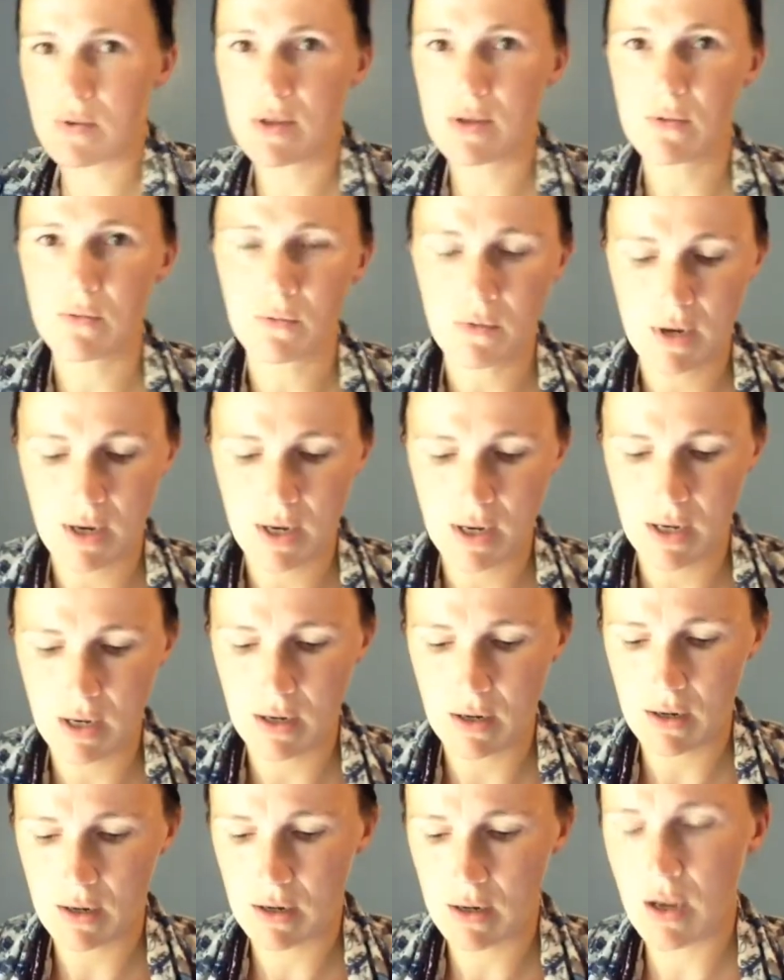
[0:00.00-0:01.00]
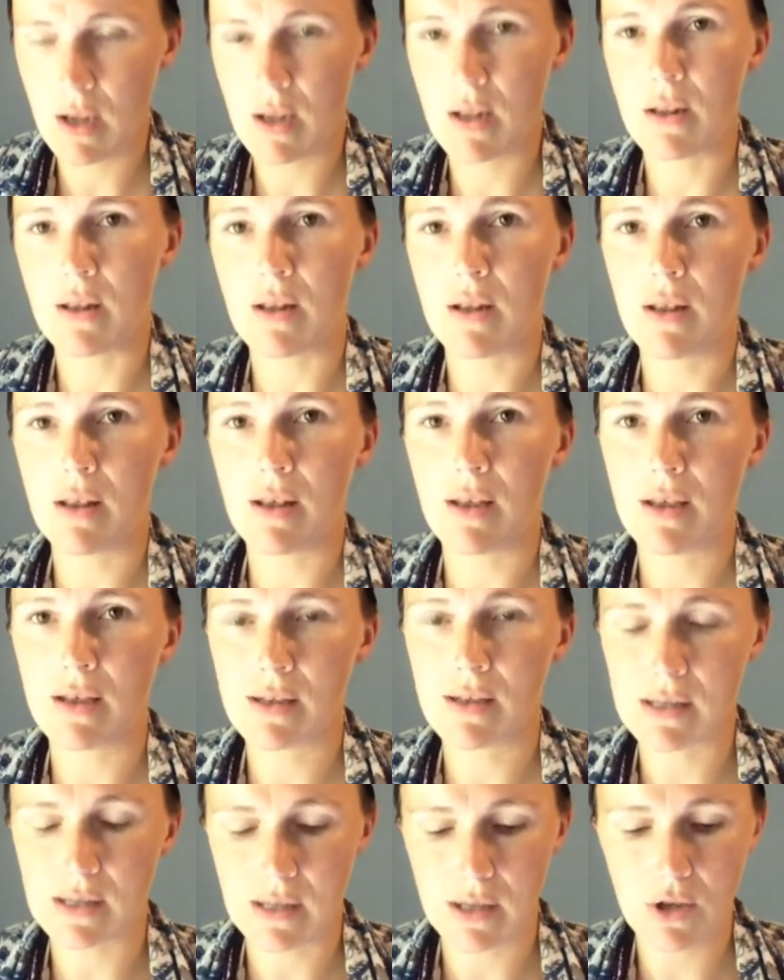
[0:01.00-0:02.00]
this one right here, and
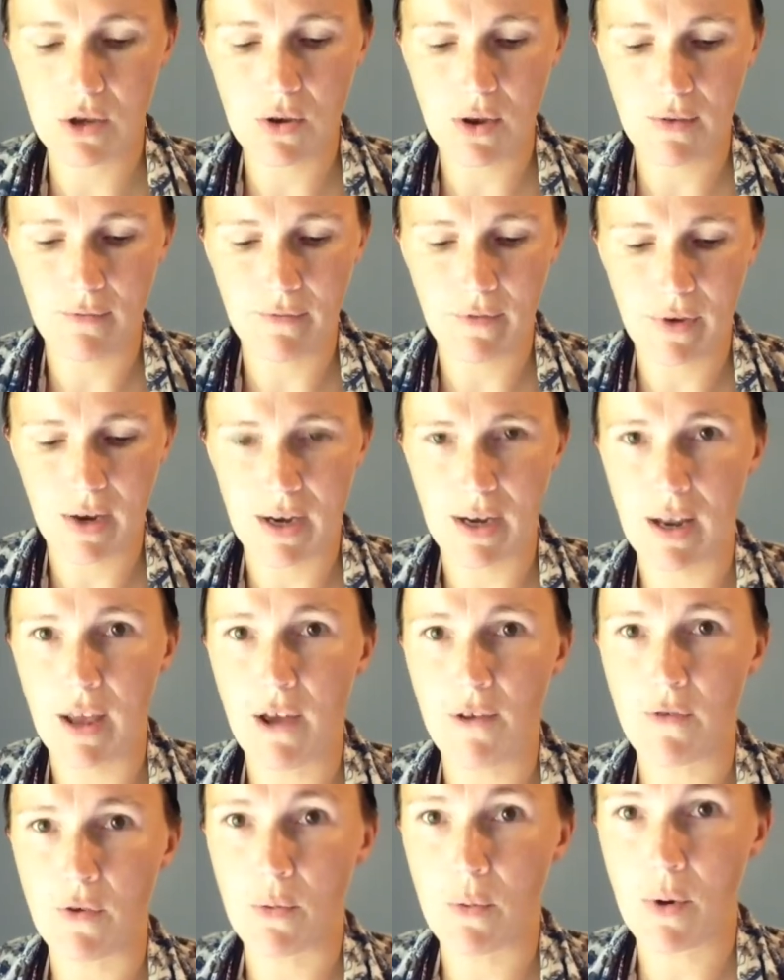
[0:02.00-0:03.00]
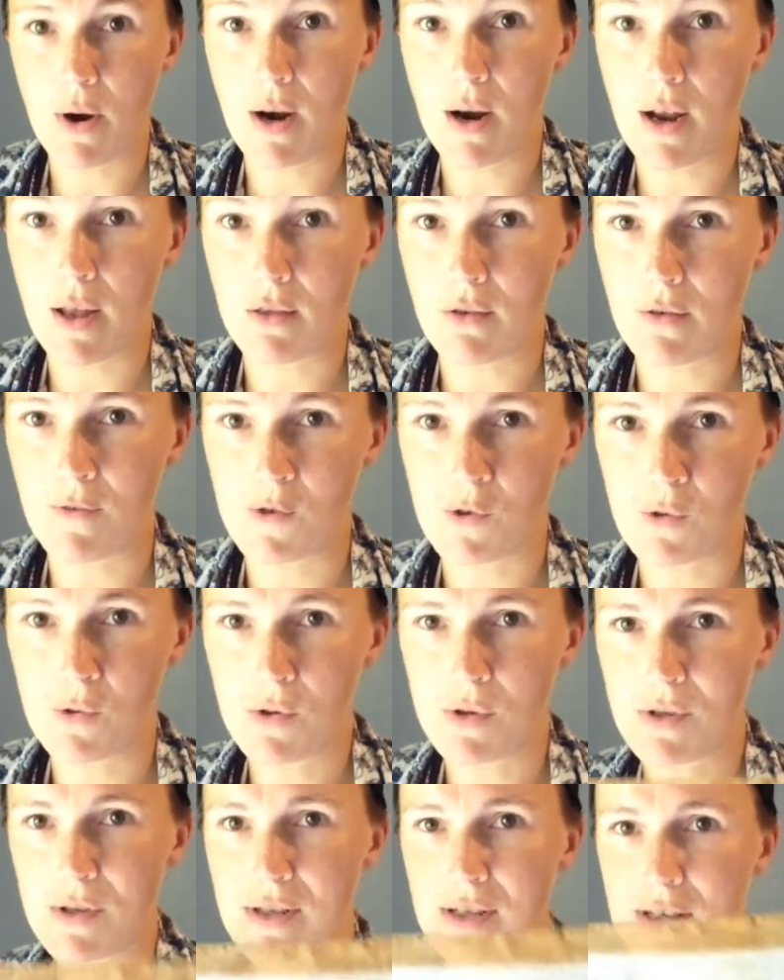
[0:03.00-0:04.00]
these you can find everywhere at thrift
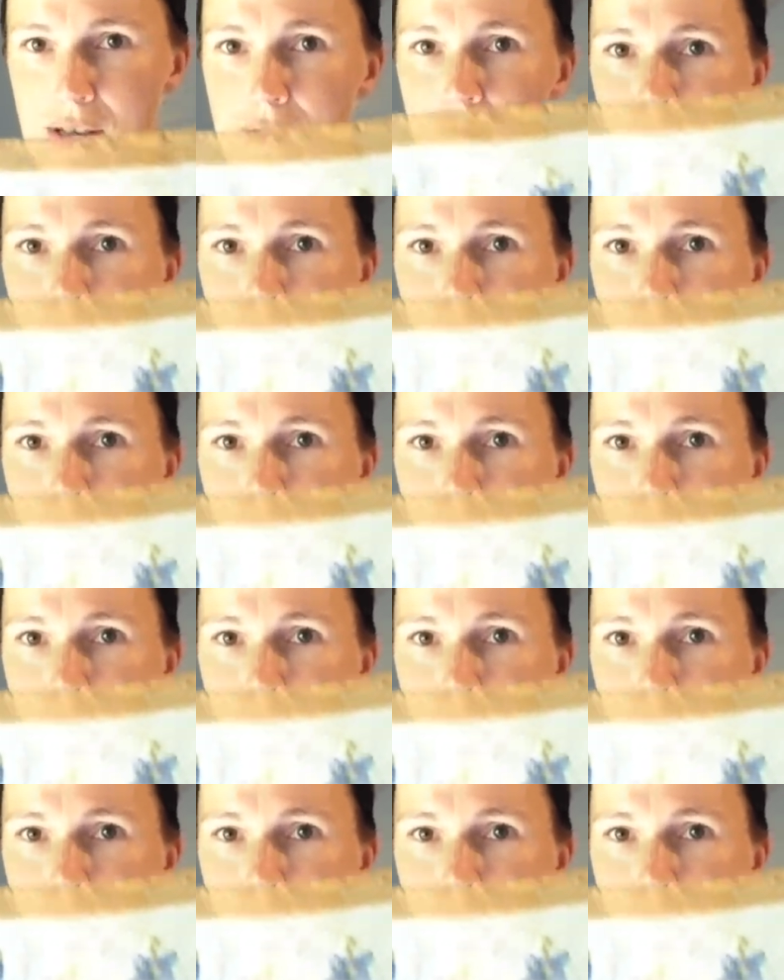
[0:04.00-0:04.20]
stores and stuff.